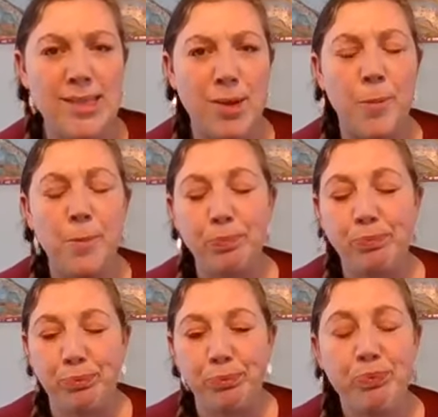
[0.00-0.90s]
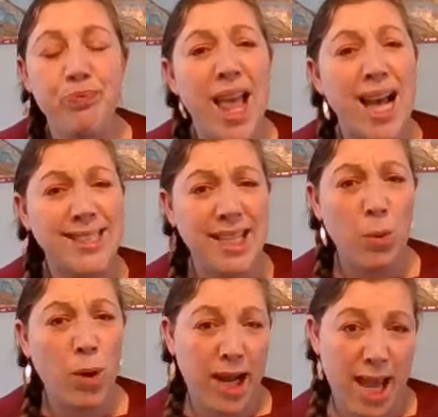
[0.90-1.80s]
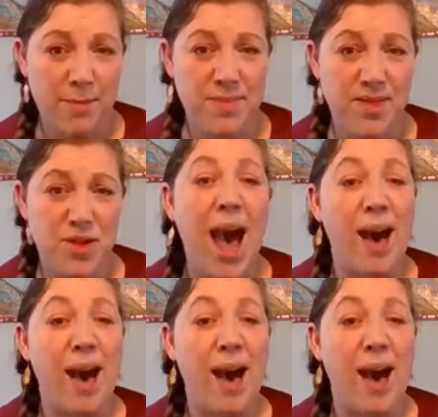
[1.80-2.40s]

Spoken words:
so I didn't want him to have